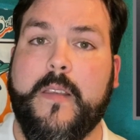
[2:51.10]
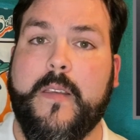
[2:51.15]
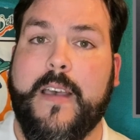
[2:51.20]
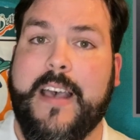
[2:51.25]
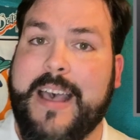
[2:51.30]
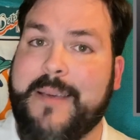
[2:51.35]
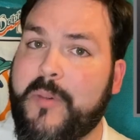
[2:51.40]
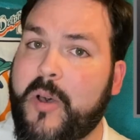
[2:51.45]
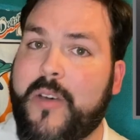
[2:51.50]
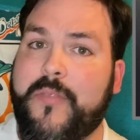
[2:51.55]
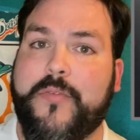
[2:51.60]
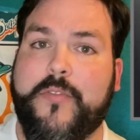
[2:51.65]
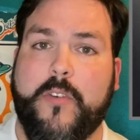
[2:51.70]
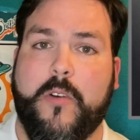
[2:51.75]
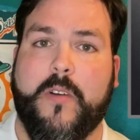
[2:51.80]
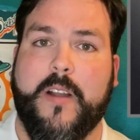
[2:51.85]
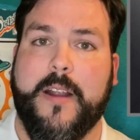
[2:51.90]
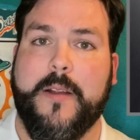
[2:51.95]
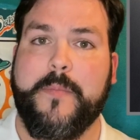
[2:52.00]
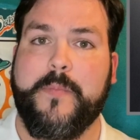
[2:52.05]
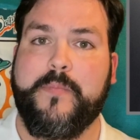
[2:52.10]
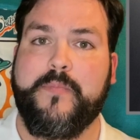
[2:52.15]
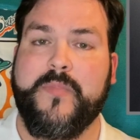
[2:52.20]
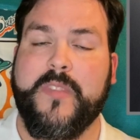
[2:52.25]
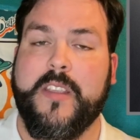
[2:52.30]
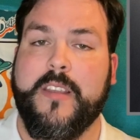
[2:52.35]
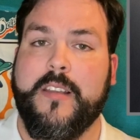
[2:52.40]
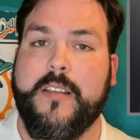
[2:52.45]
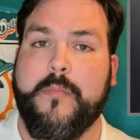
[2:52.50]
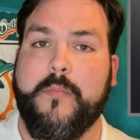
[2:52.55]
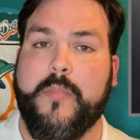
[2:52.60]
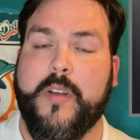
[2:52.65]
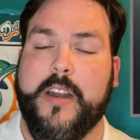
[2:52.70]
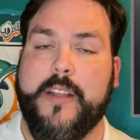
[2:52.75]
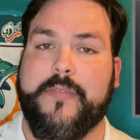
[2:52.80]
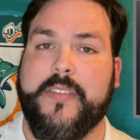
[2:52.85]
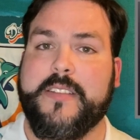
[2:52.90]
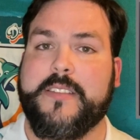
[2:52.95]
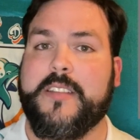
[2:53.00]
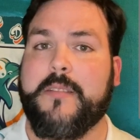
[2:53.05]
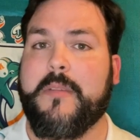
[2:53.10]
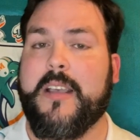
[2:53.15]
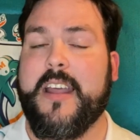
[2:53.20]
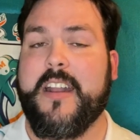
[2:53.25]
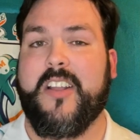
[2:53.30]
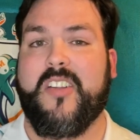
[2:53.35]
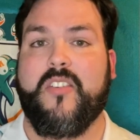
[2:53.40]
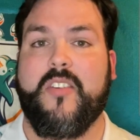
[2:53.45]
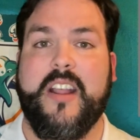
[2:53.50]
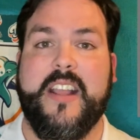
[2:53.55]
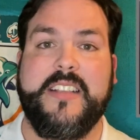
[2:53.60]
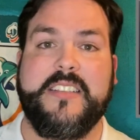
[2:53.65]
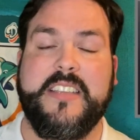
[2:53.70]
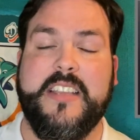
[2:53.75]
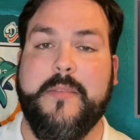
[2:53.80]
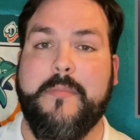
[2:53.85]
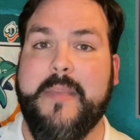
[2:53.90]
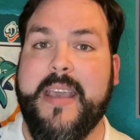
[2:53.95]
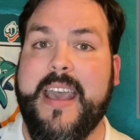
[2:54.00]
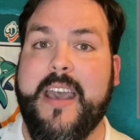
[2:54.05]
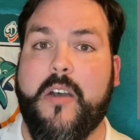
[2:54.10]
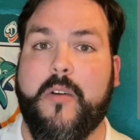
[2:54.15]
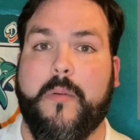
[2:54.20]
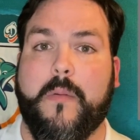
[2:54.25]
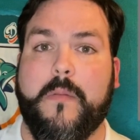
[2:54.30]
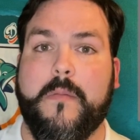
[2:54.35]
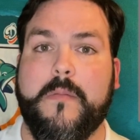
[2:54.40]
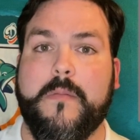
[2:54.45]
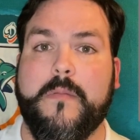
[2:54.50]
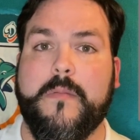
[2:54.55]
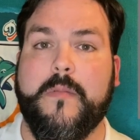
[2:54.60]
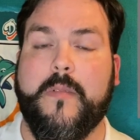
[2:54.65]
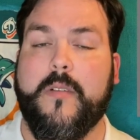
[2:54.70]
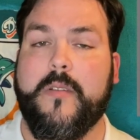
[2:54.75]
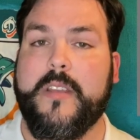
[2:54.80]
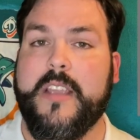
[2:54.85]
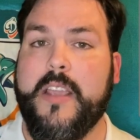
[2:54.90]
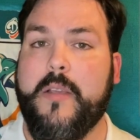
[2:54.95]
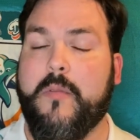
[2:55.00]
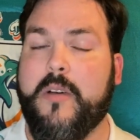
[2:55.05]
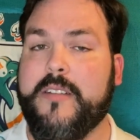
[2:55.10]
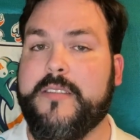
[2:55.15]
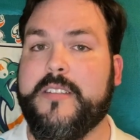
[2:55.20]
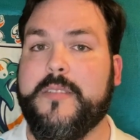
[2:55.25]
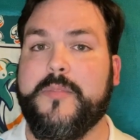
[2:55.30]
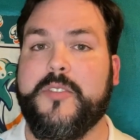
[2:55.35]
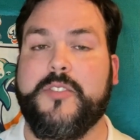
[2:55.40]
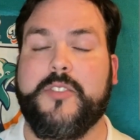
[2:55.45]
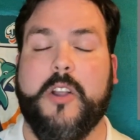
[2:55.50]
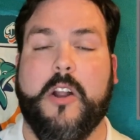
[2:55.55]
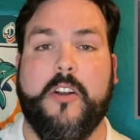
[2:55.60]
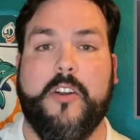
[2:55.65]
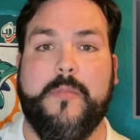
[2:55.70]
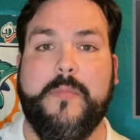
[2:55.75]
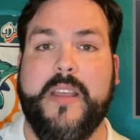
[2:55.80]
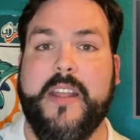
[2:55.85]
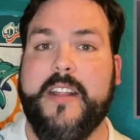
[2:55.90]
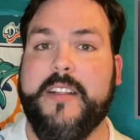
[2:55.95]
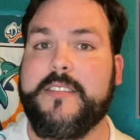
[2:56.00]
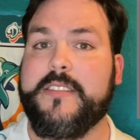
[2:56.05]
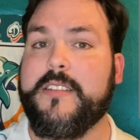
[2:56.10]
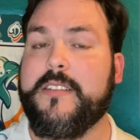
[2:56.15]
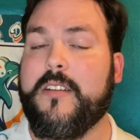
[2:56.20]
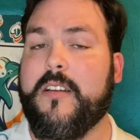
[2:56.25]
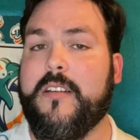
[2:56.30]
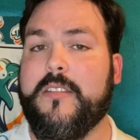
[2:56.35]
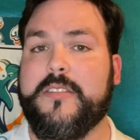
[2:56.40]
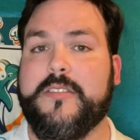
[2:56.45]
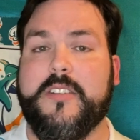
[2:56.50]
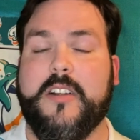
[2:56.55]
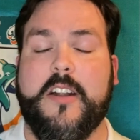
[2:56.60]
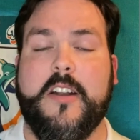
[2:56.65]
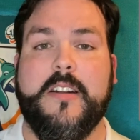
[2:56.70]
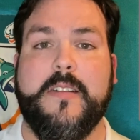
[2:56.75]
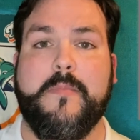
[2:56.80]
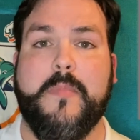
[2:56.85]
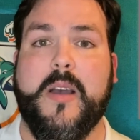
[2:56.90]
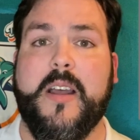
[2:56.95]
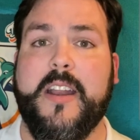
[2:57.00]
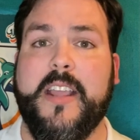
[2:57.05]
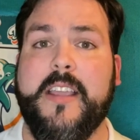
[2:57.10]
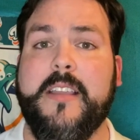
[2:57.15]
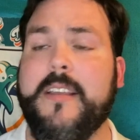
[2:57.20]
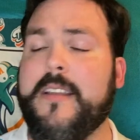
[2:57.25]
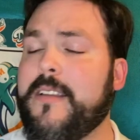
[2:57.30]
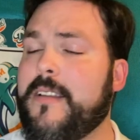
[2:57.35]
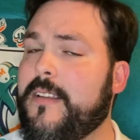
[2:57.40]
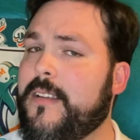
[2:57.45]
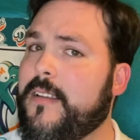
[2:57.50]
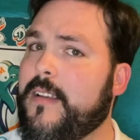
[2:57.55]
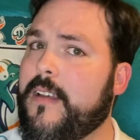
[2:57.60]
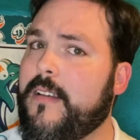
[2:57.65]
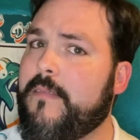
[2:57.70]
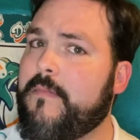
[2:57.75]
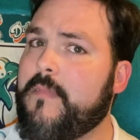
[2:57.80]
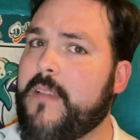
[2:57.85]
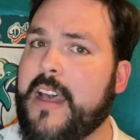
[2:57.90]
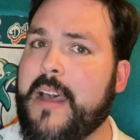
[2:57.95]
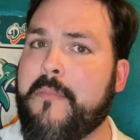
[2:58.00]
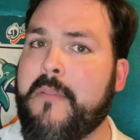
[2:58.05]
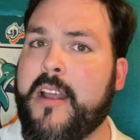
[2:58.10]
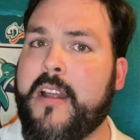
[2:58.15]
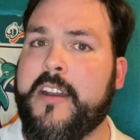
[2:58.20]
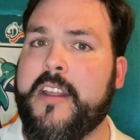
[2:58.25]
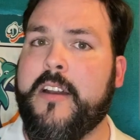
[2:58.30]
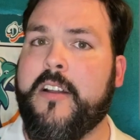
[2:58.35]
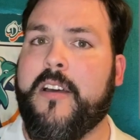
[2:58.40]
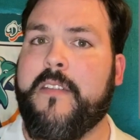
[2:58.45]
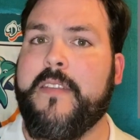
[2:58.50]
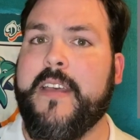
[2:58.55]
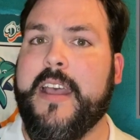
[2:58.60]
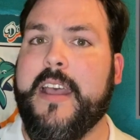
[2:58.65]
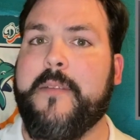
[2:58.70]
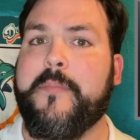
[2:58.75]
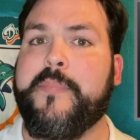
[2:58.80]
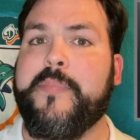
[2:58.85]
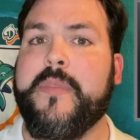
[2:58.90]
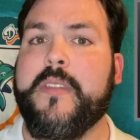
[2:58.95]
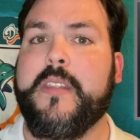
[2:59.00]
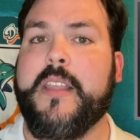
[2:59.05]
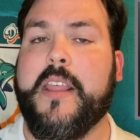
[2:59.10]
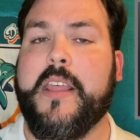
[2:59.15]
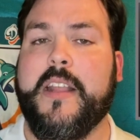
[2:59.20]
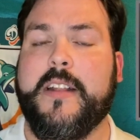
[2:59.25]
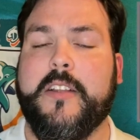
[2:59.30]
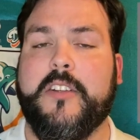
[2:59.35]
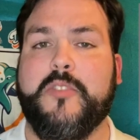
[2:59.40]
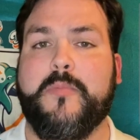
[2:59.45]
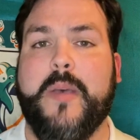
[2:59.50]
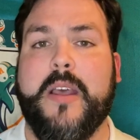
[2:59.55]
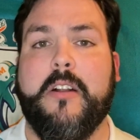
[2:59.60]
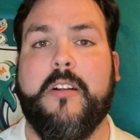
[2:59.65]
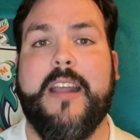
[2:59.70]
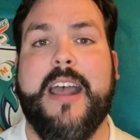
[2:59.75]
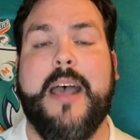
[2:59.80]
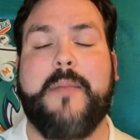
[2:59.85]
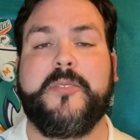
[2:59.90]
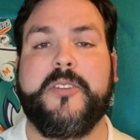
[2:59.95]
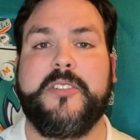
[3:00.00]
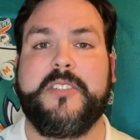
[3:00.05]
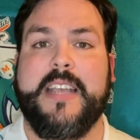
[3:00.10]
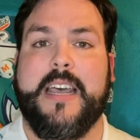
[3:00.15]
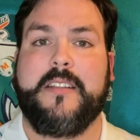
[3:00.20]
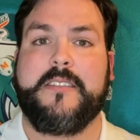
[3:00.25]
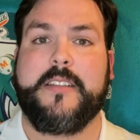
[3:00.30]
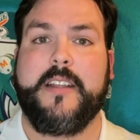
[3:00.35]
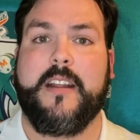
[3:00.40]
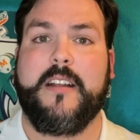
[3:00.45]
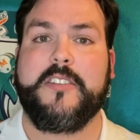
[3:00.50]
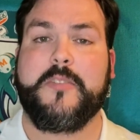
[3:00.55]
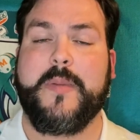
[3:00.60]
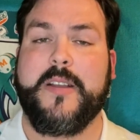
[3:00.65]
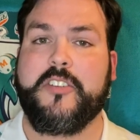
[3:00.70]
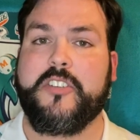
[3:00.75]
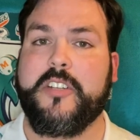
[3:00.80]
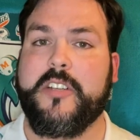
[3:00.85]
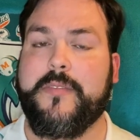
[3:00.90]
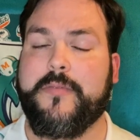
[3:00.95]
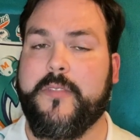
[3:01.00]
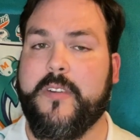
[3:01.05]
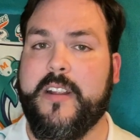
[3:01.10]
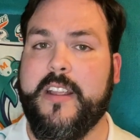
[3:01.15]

I'm all for it. But if it's some kind of crazy amount, he wants some starter minutes and all starter money, I'm not in on that. I think there's better options out there, especially for